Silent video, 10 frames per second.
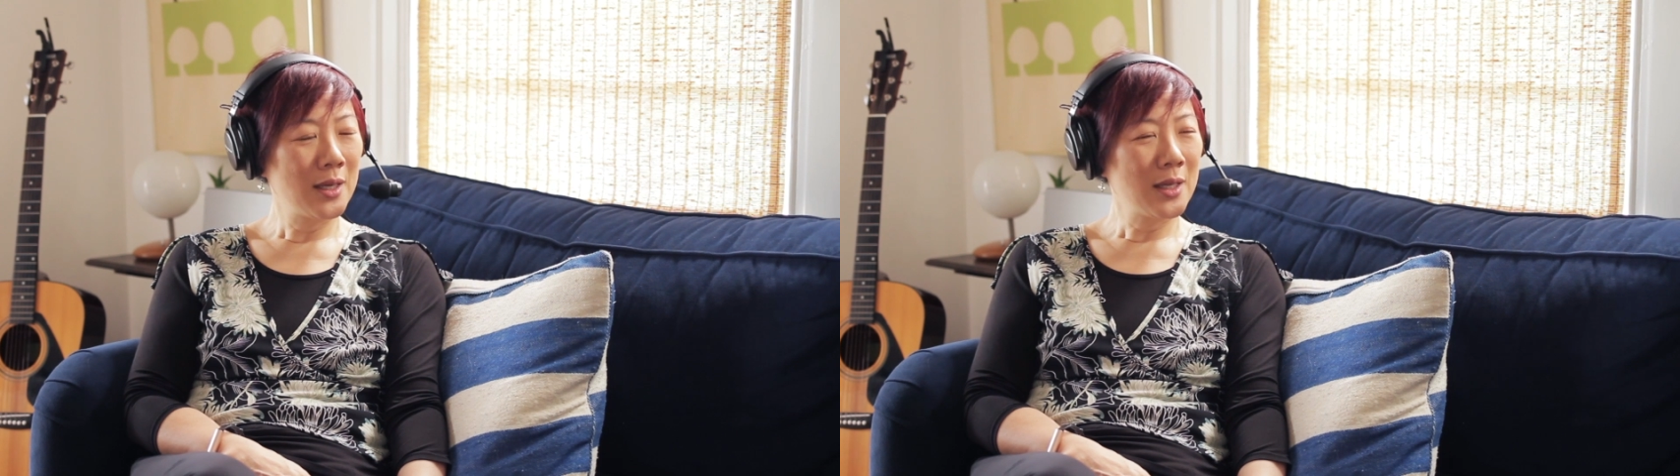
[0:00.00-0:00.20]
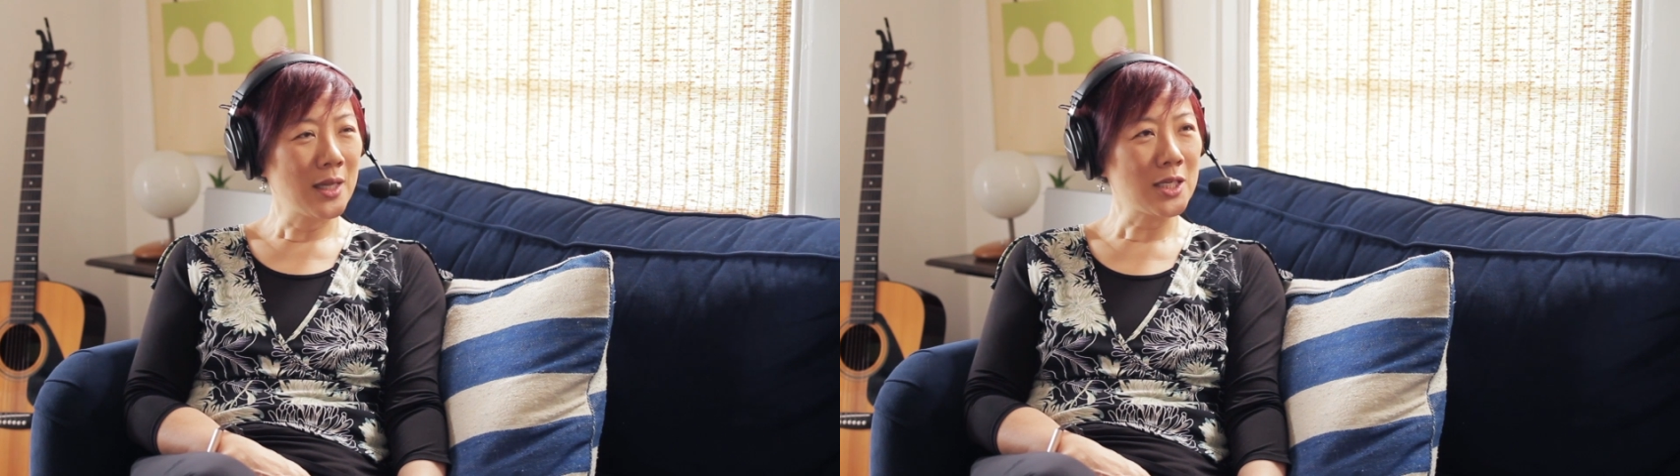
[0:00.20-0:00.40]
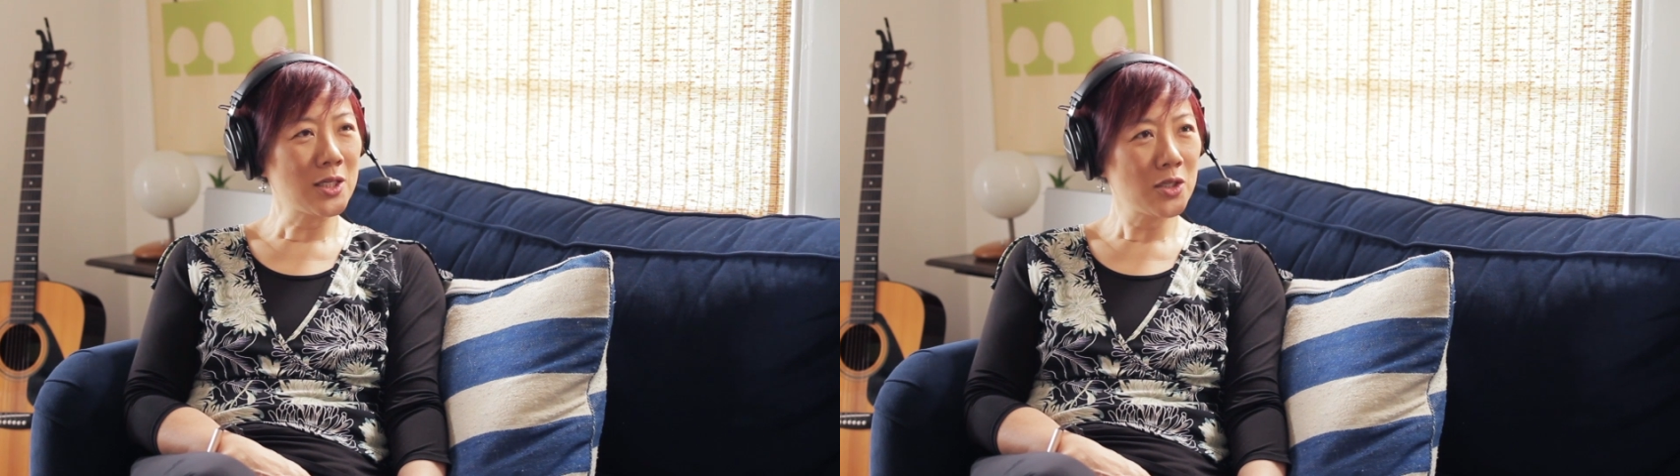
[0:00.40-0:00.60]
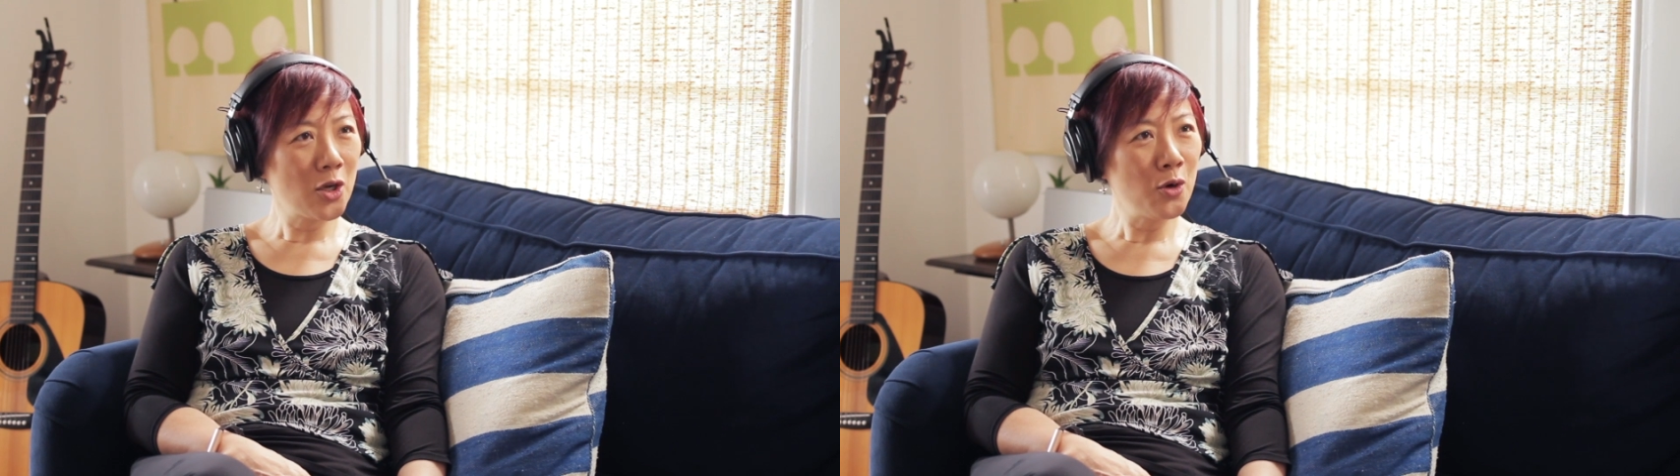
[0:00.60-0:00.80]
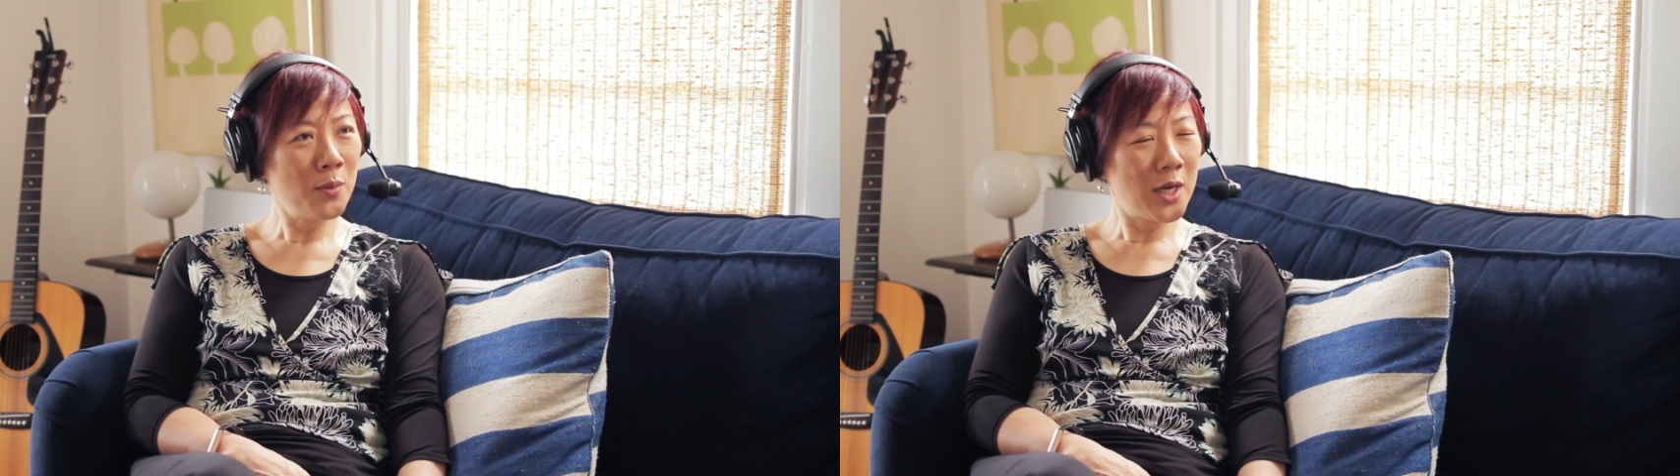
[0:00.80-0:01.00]
Like
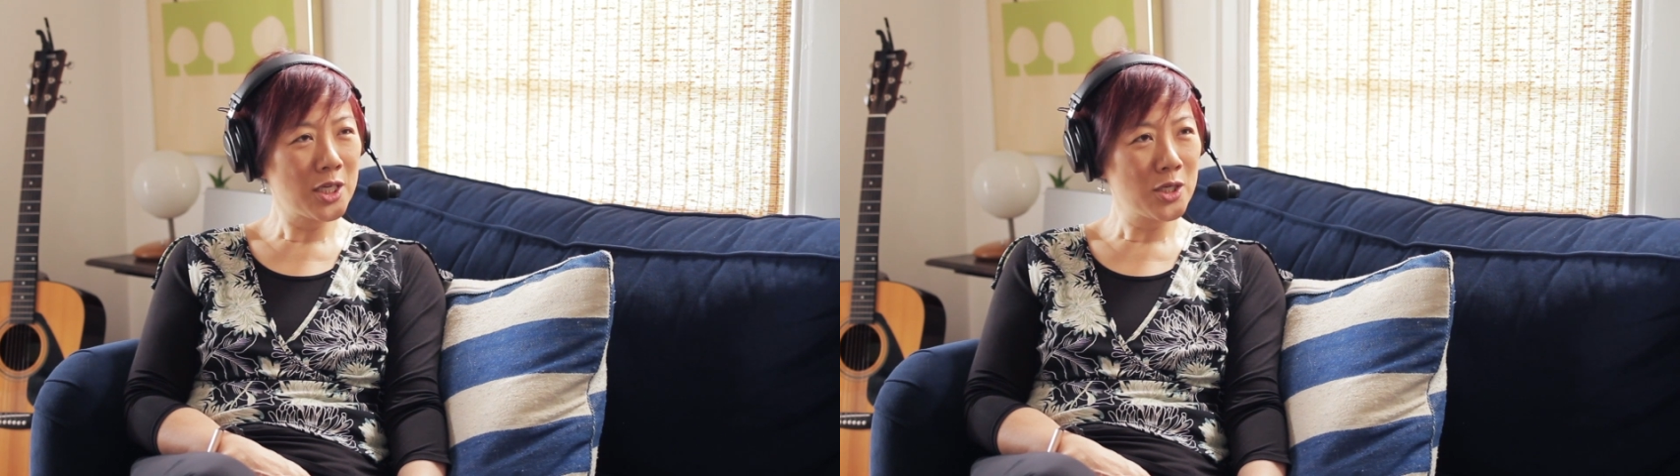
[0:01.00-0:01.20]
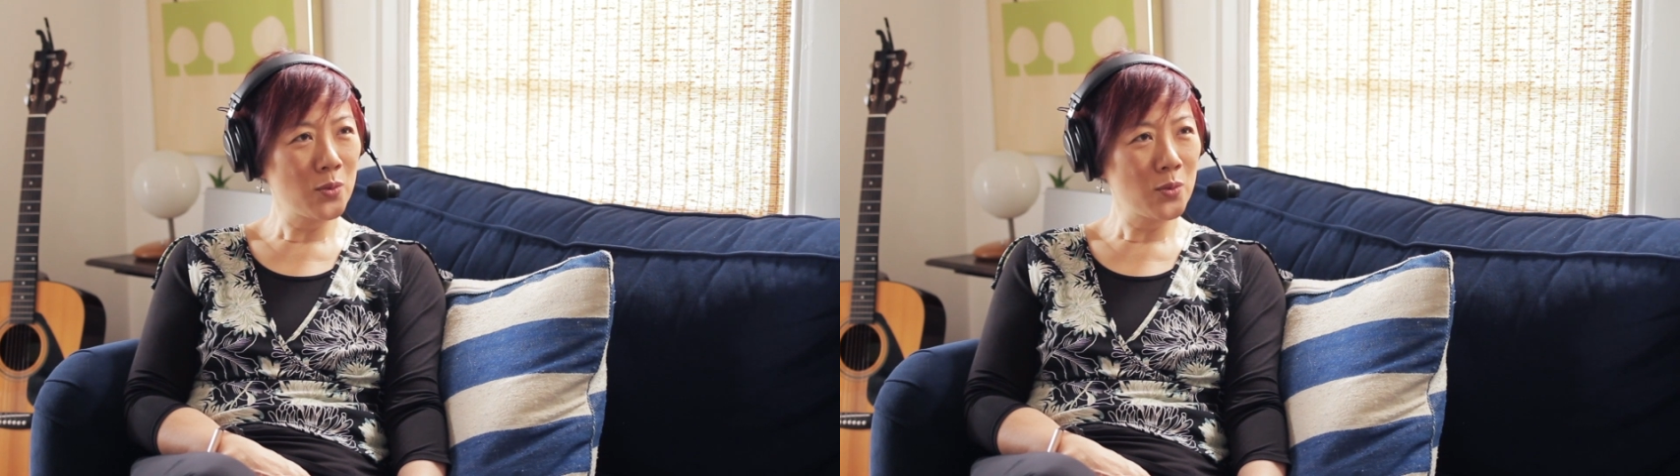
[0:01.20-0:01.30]
so much